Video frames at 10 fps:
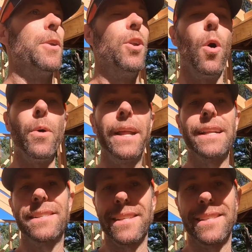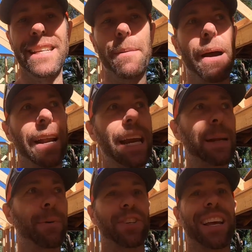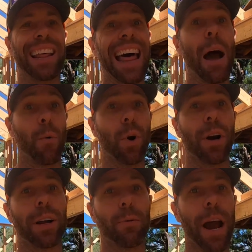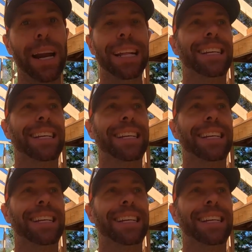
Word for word: no one gets to see about 80% of that work, right?